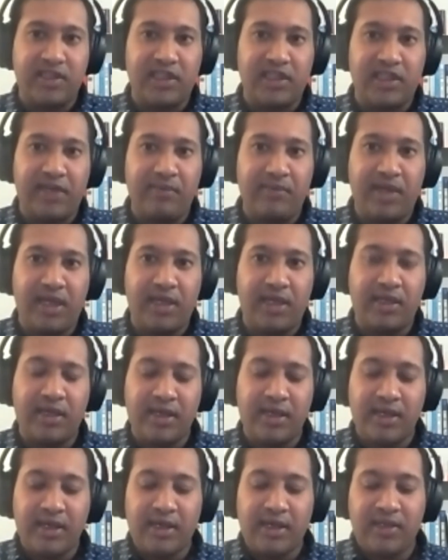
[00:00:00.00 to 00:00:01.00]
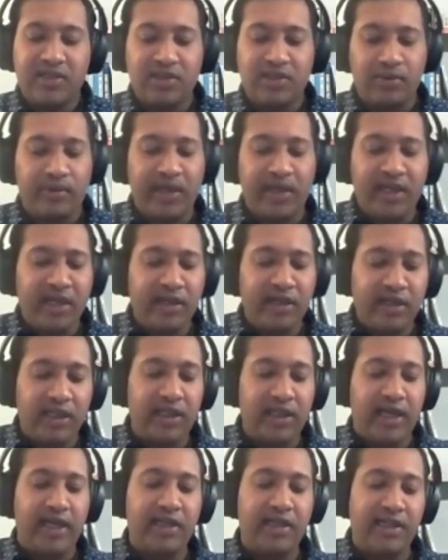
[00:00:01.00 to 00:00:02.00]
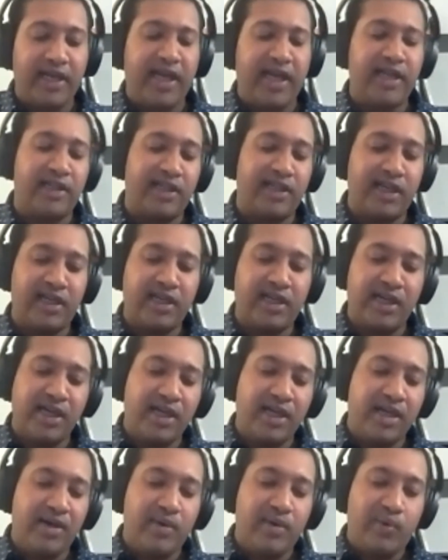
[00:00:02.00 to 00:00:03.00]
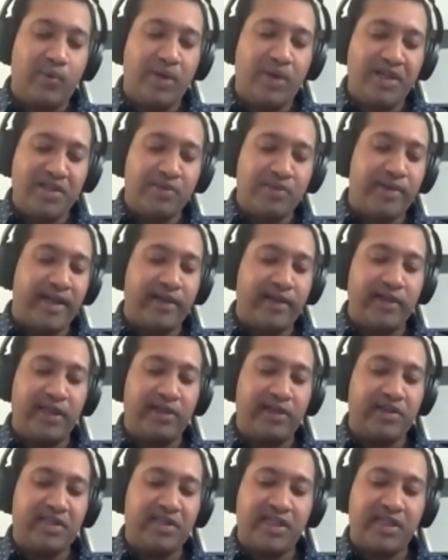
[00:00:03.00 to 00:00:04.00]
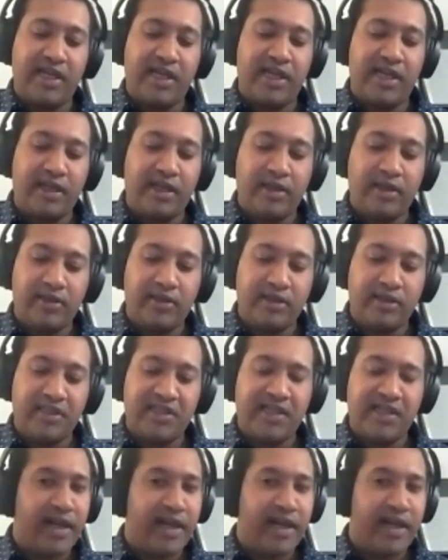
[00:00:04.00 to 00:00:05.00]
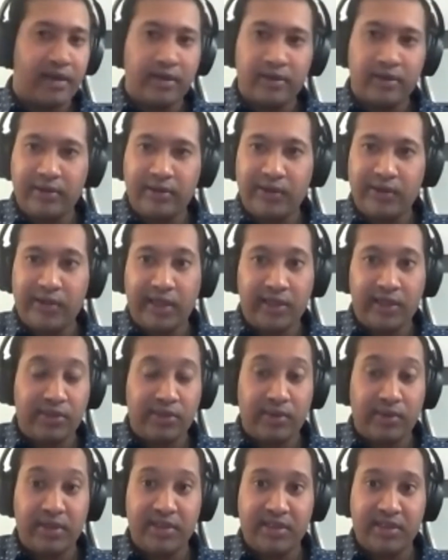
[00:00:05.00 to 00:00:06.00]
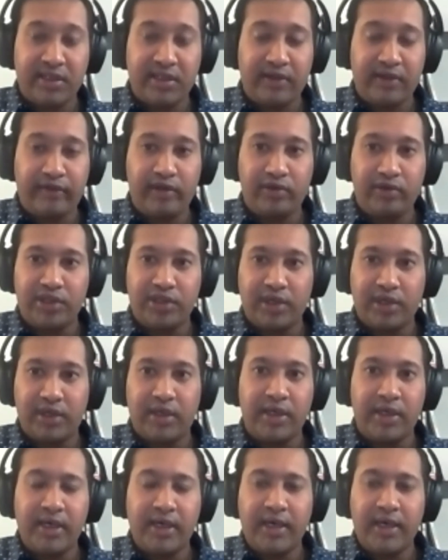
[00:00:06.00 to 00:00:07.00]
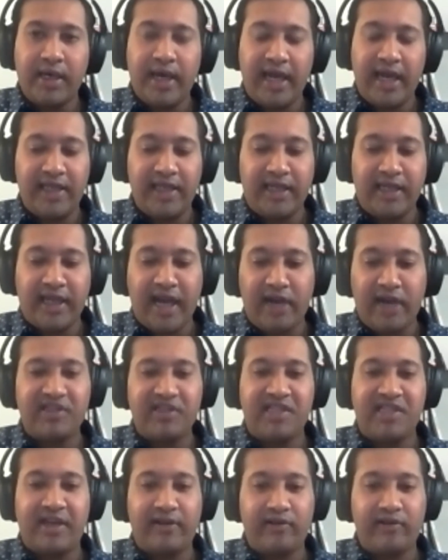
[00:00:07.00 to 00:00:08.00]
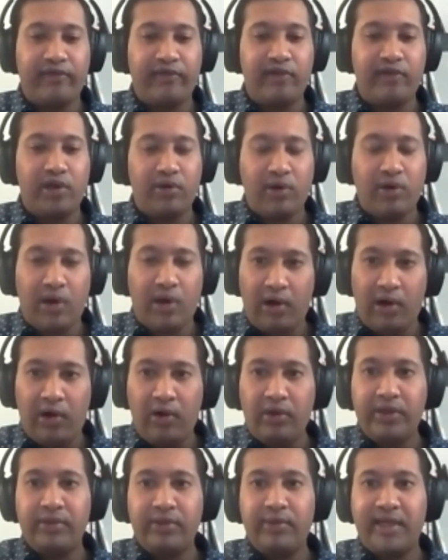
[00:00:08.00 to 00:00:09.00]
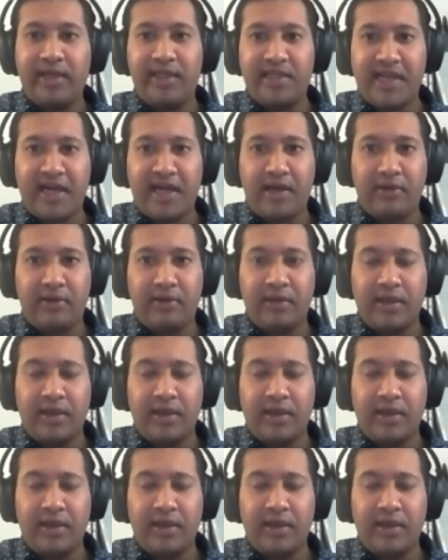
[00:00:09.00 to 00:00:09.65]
that they make. So we kind of think end to end, like, what do the regulators say, desire, looking towards in the future? And then how does that flow all the way down